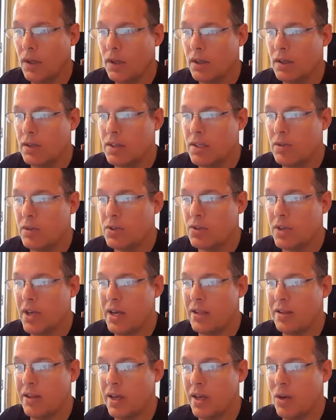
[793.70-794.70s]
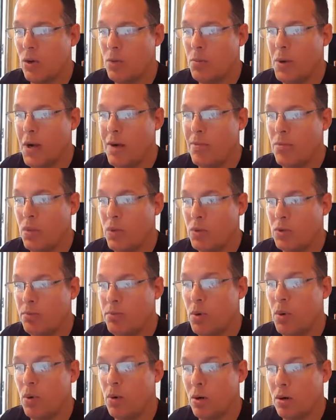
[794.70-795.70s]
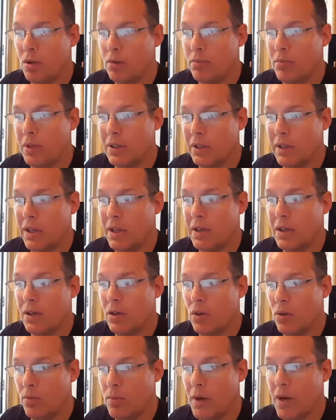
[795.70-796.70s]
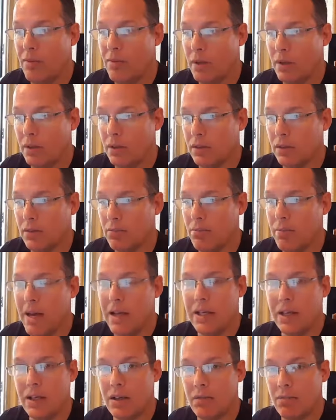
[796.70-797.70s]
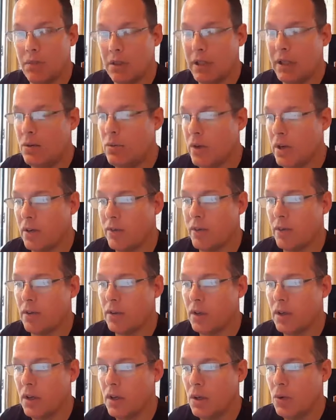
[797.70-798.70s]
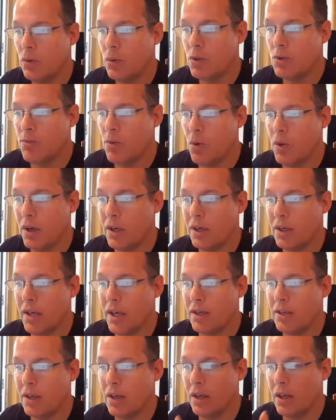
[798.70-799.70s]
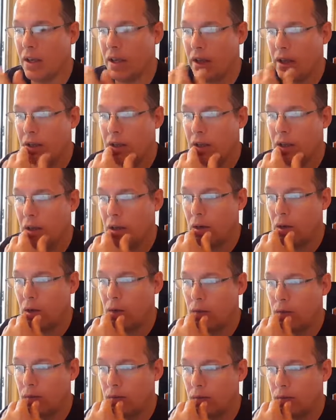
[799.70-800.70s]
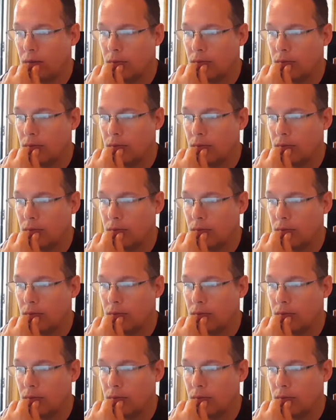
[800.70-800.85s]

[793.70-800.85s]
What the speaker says: Because he was saying that Obama was born. Malik, whatever, was born in Kenya. Hello.